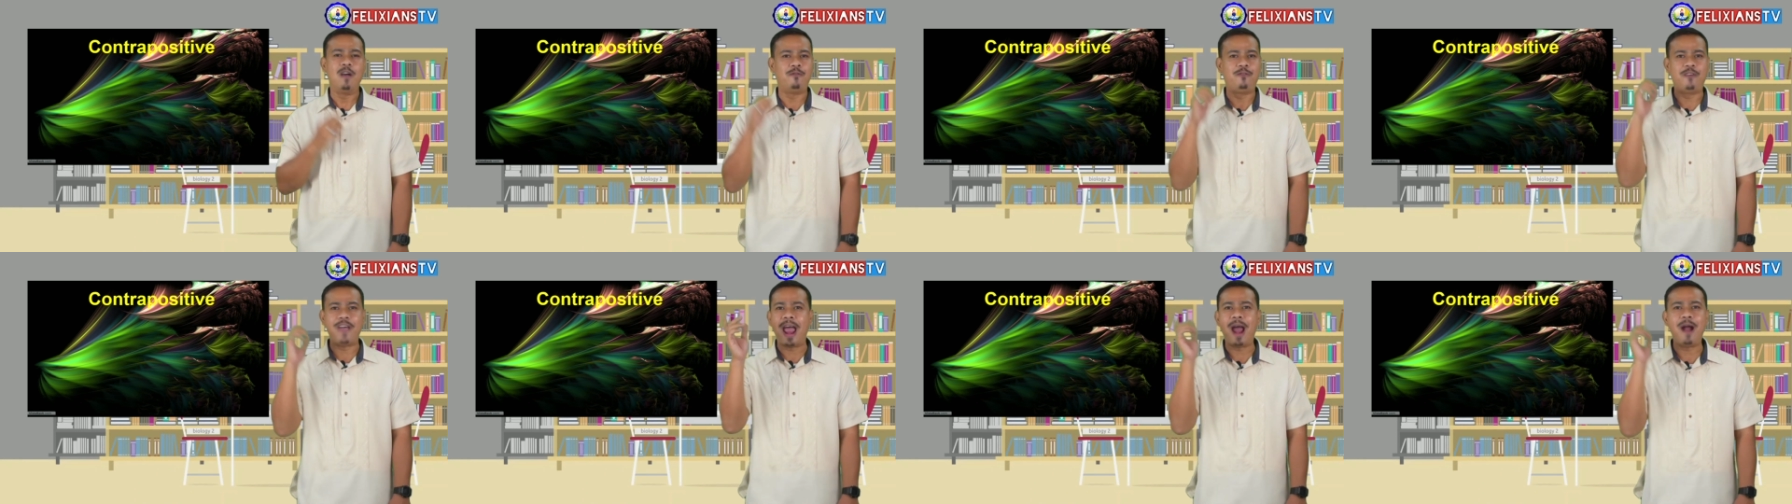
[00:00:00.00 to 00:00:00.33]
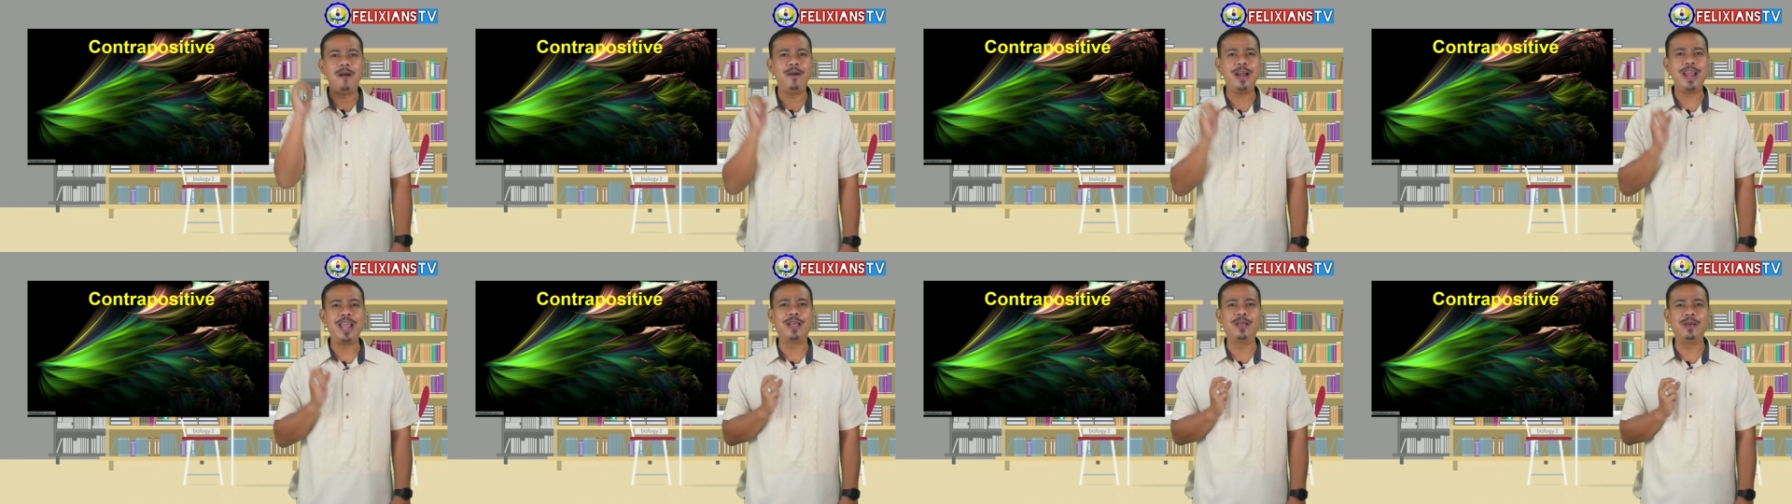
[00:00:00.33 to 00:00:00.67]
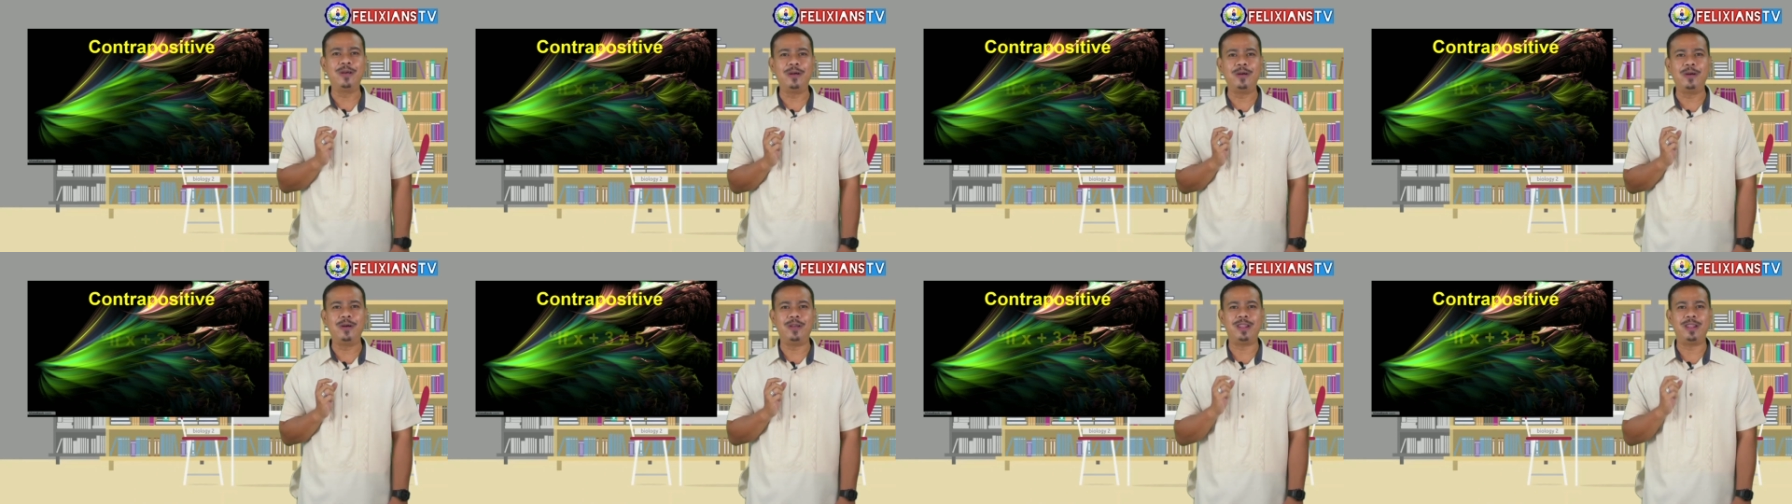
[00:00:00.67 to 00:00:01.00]
Very
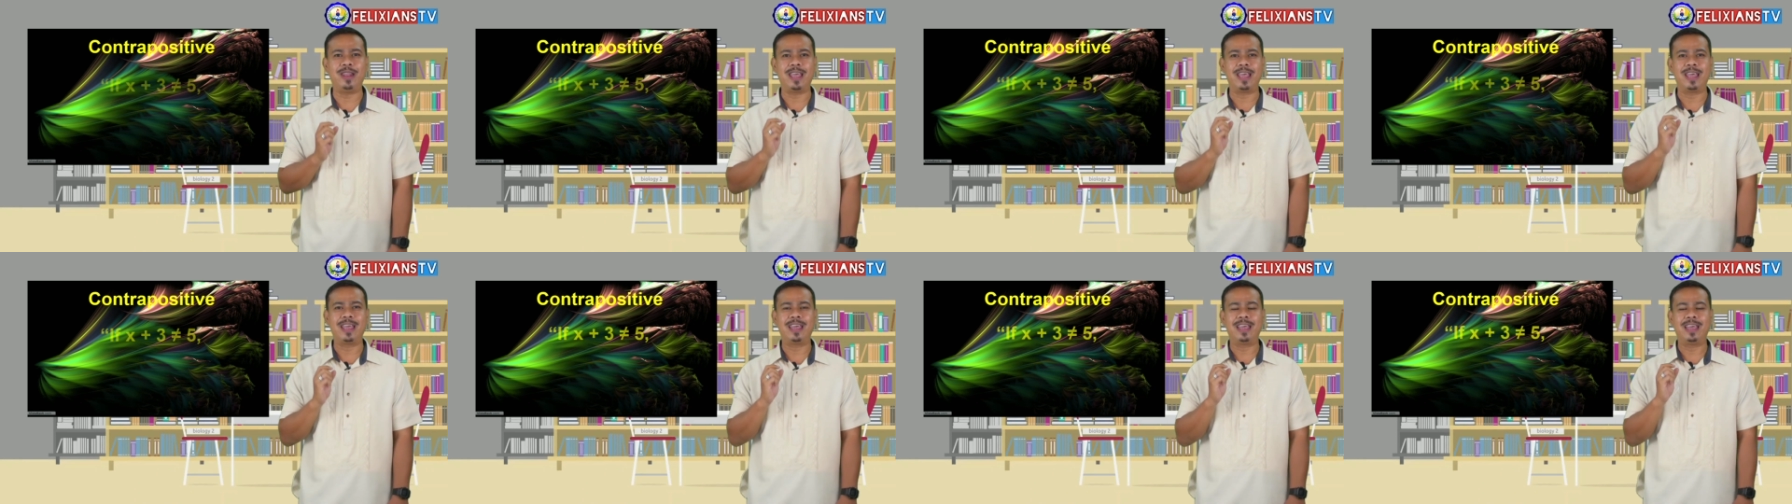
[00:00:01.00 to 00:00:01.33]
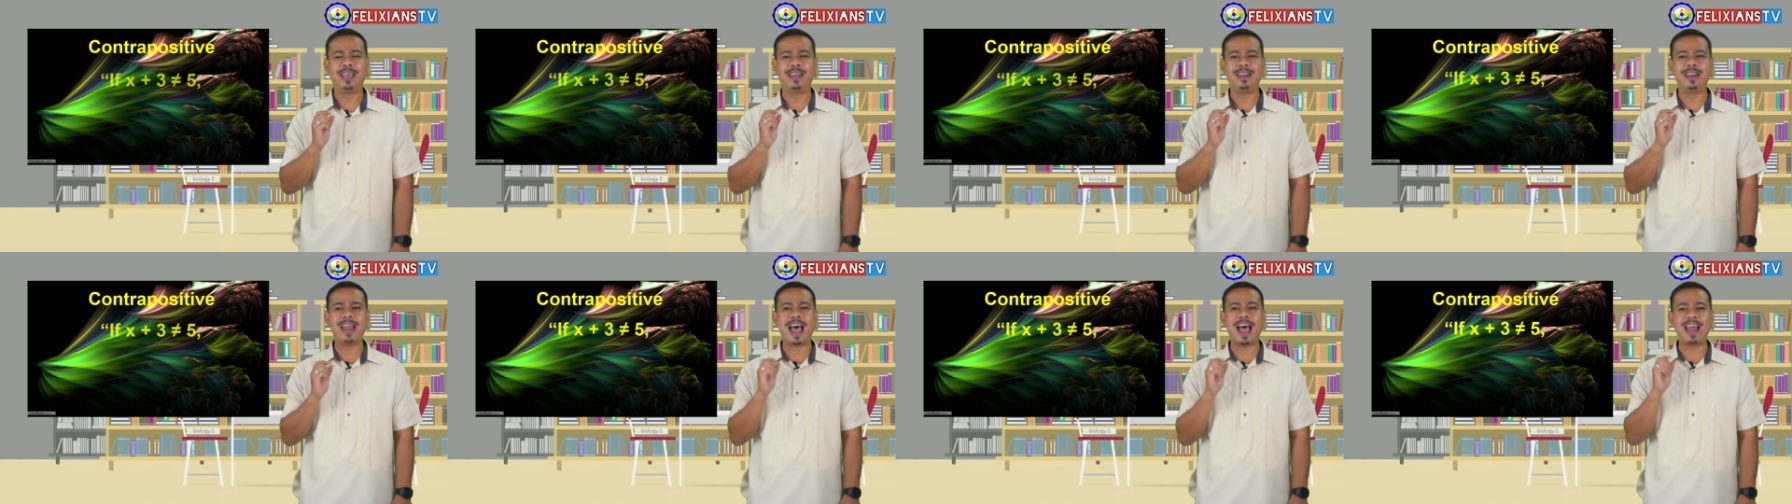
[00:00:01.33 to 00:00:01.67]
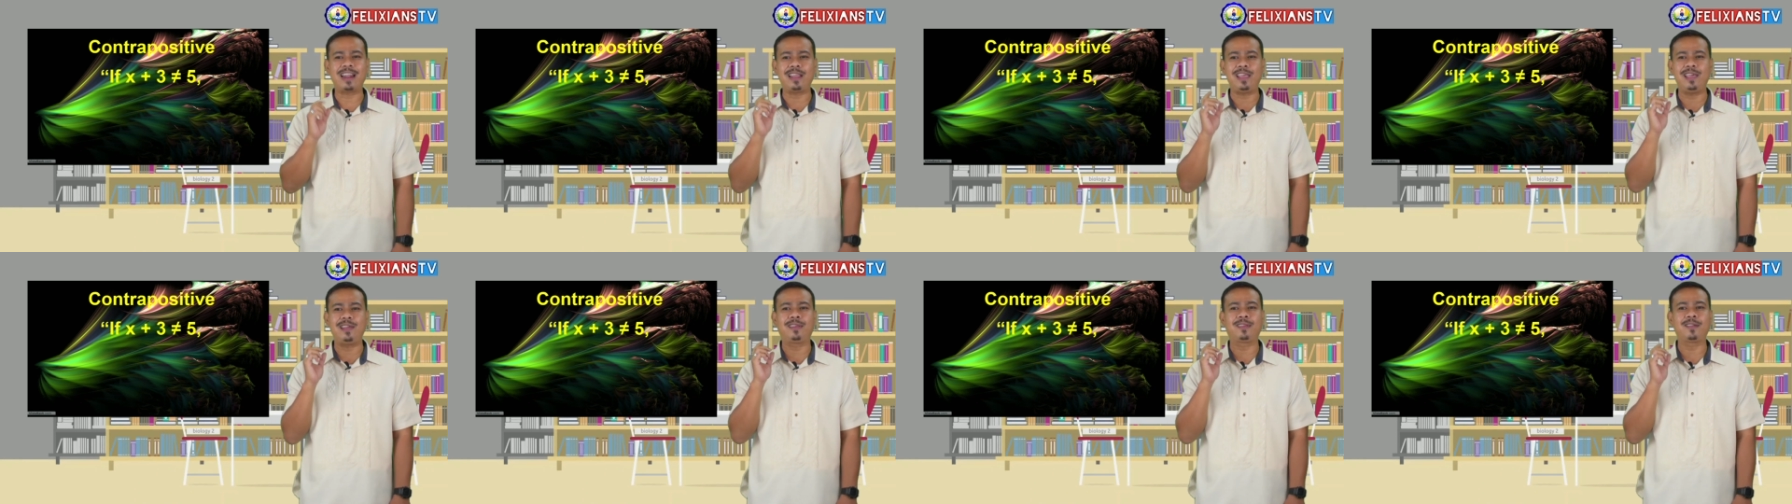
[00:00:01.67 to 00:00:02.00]
good. That
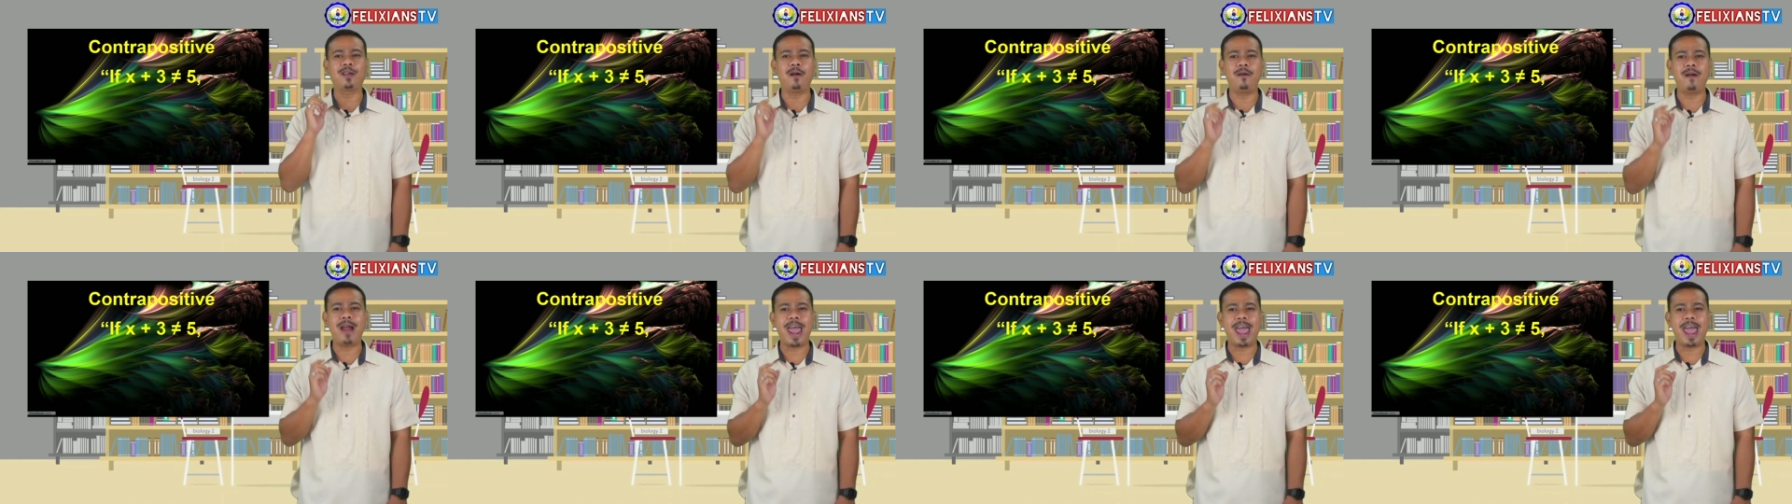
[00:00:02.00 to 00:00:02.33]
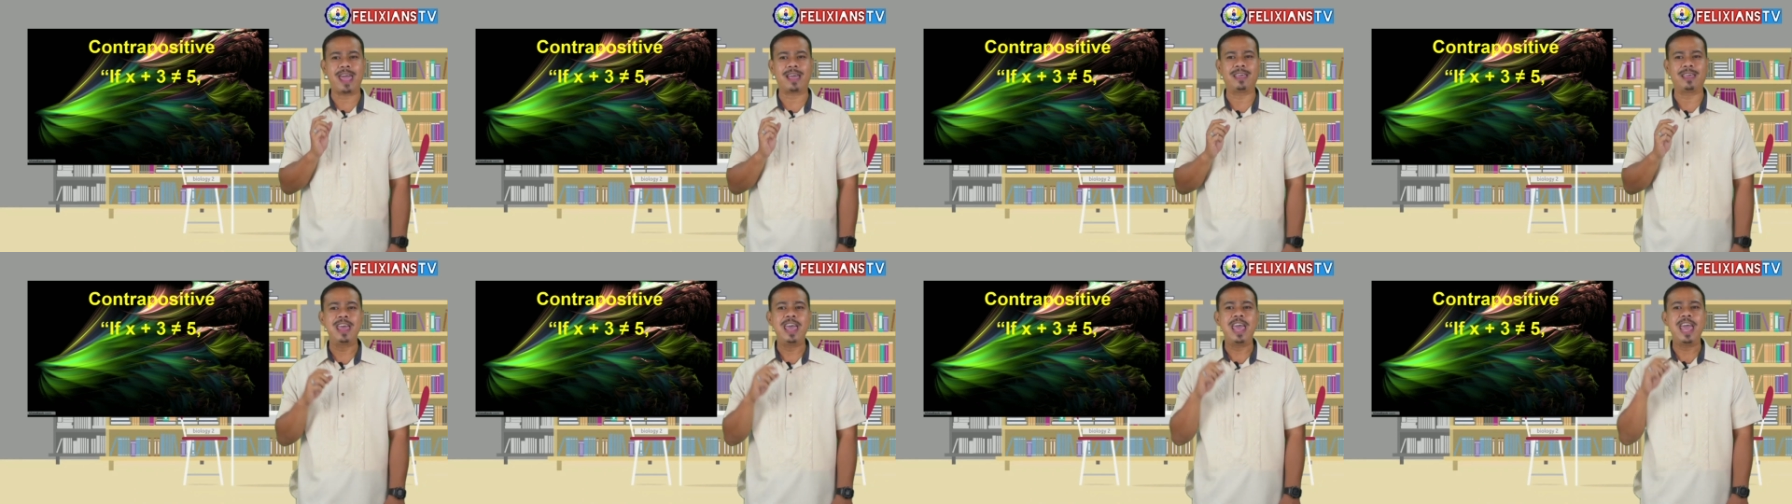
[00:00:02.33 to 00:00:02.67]
is correct.